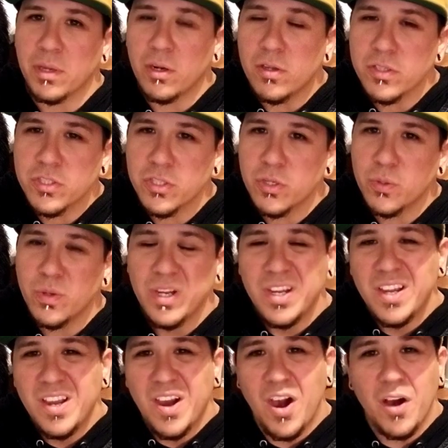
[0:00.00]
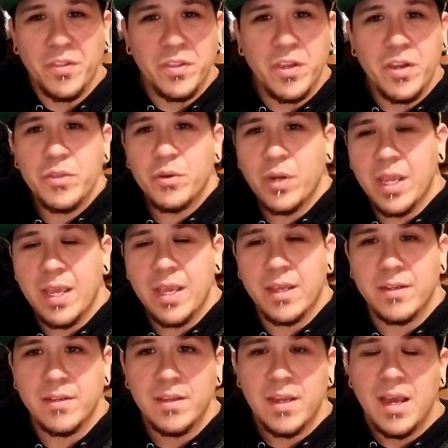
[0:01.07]
But also, on the other
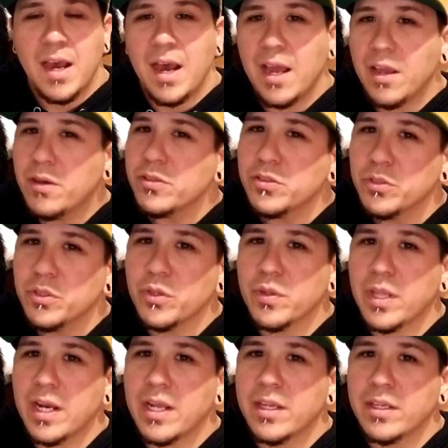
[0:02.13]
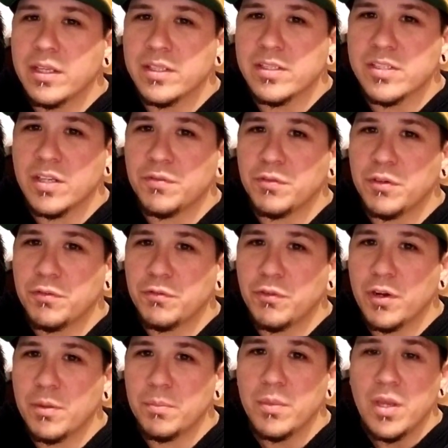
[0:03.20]
hand, I also know that I can suffer
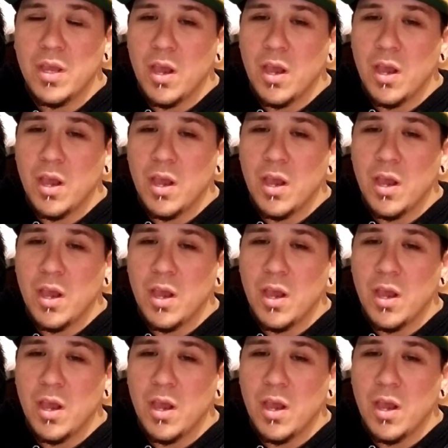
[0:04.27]
from